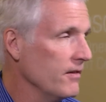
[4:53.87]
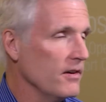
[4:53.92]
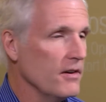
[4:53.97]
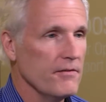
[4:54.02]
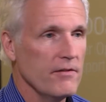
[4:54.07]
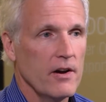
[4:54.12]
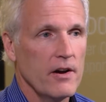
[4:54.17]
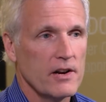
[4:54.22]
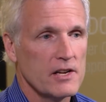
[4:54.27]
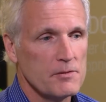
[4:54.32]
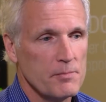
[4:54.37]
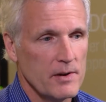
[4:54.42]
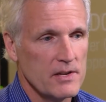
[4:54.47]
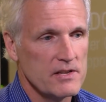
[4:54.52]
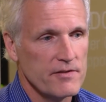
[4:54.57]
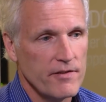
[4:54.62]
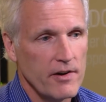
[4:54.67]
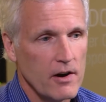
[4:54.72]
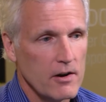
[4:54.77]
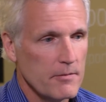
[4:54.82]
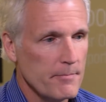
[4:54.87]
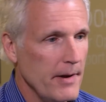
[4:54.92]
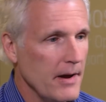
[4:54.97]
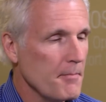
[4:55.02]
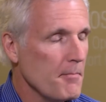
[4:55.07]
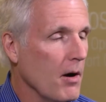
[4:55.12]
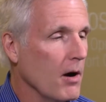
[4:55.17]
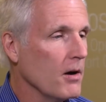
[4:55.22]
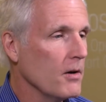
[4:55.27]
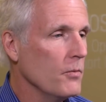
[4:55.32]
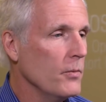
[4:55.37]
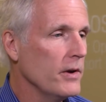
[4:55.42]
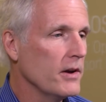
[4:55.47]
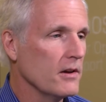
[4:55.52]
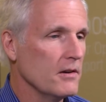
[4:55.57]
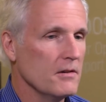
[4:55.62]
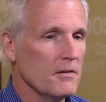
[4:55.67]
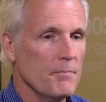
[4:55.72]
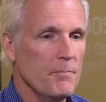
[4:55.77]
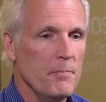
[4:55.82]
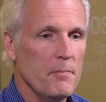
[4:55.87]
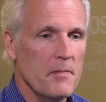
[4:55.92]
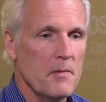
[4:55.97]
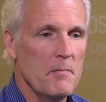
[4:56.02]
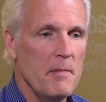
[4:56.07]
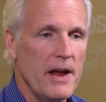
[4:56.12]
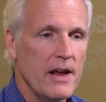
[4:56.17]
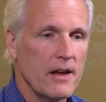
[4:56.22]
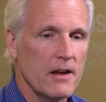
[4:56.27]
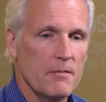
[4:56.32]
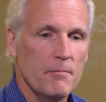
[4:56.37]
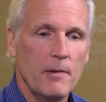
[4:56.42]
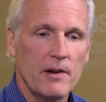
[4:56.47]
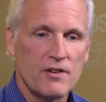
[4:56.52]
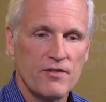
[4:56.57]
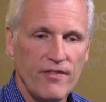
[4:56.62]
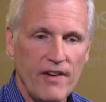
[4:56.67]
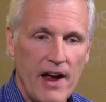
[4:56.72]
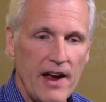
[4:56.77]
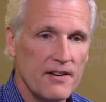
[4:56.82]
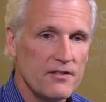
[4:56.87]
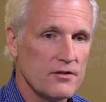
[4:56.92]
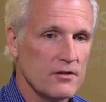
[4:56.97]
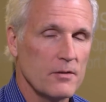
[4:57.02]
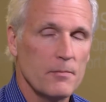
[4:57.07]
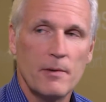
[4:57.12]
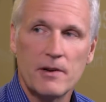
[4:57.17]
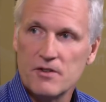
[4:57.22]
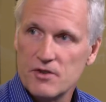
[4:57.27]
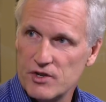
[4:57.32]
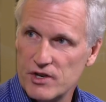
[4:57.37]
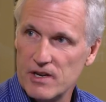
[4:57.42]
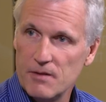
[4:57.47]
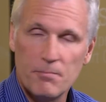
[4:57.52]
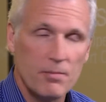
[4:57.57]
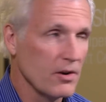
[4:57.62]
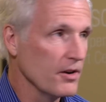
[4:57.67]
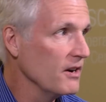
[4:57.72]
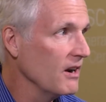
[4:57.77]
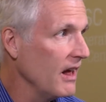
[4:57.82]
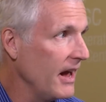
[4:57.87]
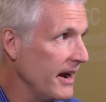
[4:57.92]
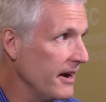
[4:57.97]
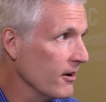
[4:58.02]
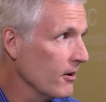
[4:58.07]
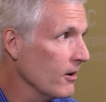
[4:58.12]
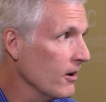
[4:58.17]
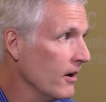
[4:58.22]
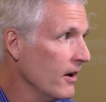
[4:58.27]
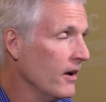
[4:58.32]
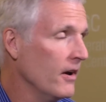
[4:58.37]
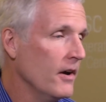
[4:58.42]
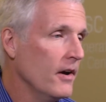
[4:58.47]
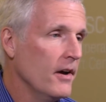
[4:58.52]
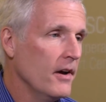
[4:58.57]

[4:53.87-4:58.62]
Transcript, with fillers: Mm. Very expensive and hard to make part, and we can make it much faster and much cheaper and lighter.